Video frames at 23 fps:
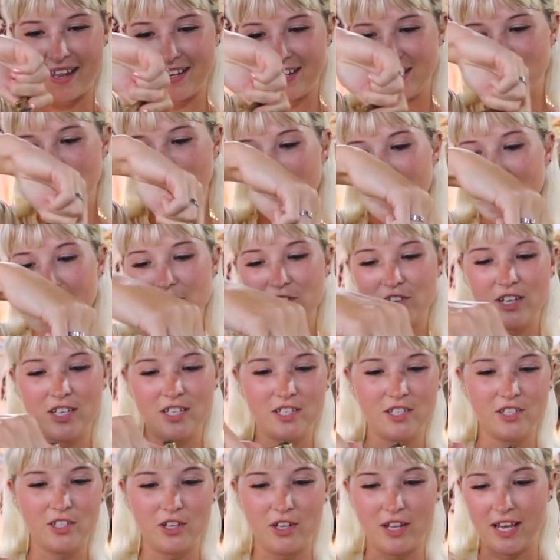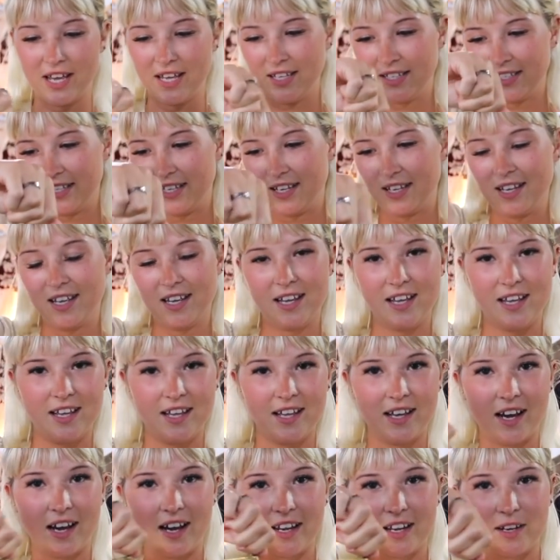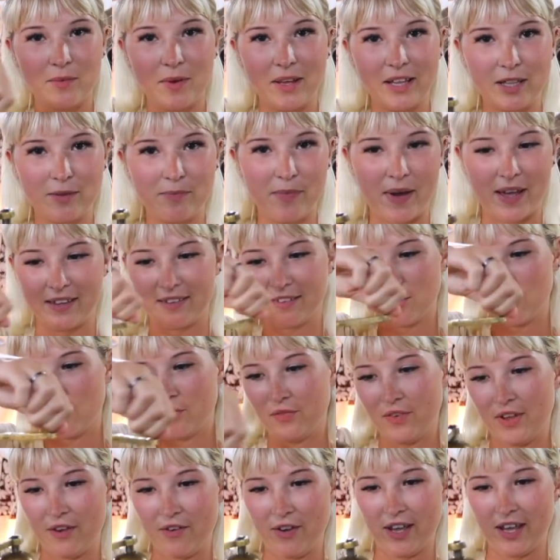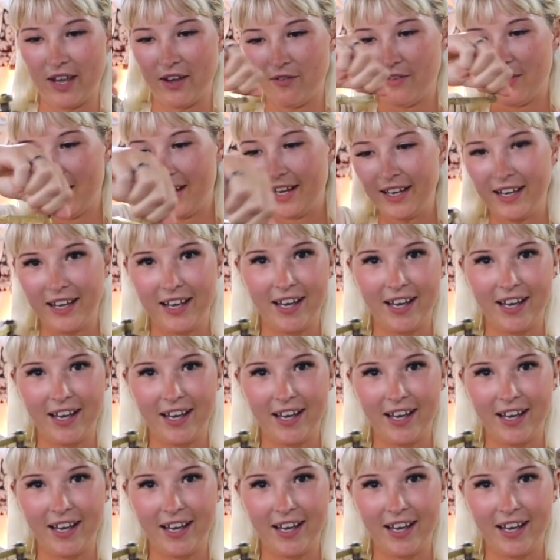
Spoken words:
And then you literally just do this. I'm gonna make the best coffee here, right?